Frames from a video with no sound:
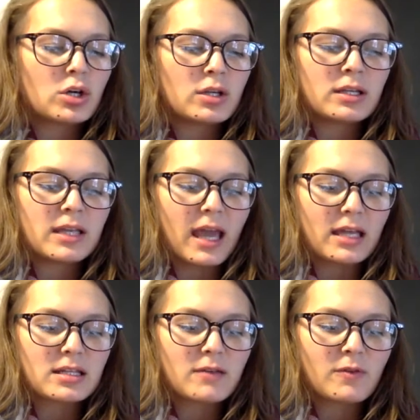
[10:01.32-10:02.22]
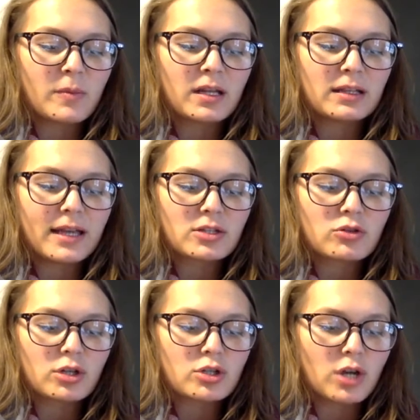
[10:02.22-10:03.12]
couldn't get from an
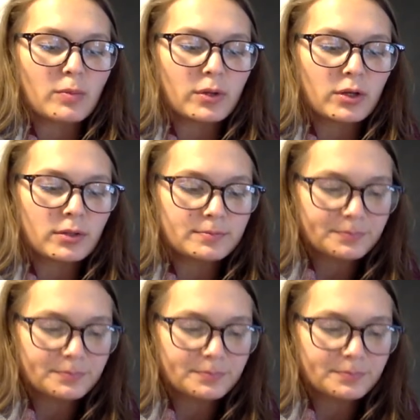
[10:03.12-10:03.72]
electric sharpener.